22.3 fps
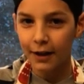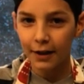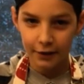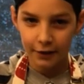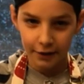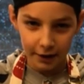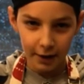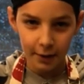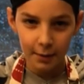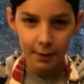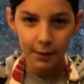
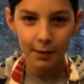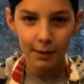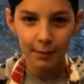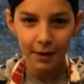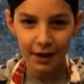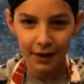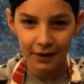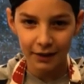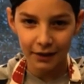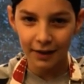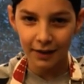So
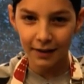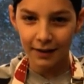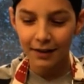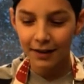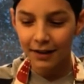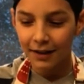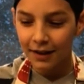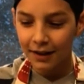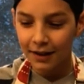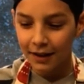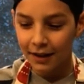we
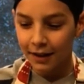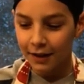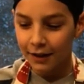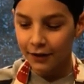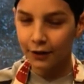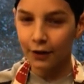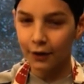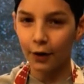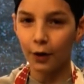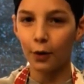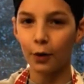took
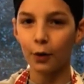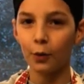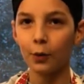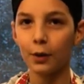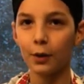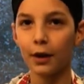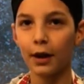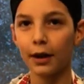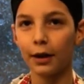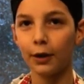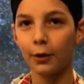1.5
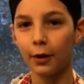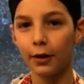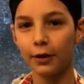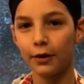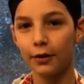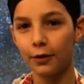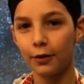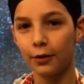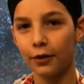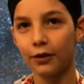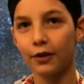
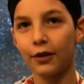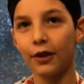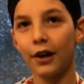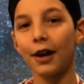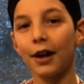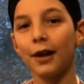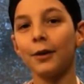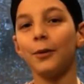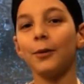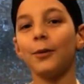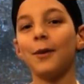cups
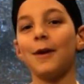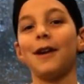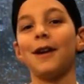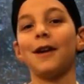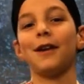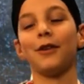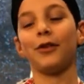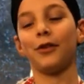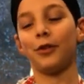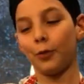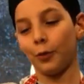of
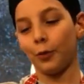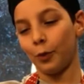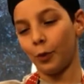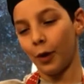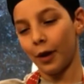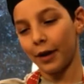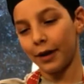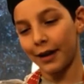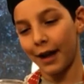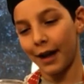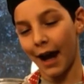warm
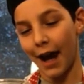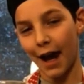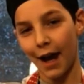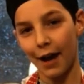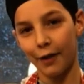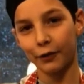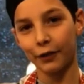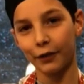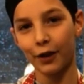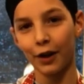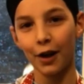water
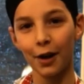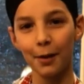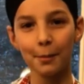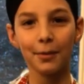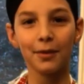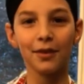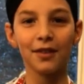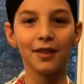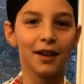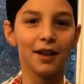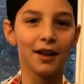
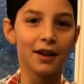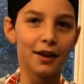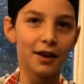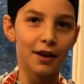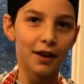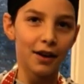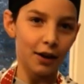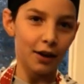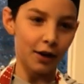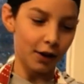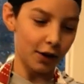and put
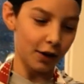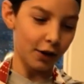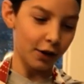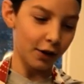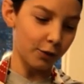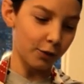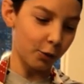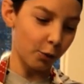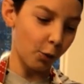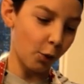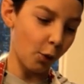that in our
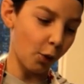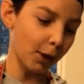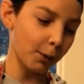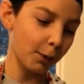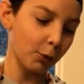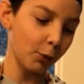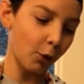bowl.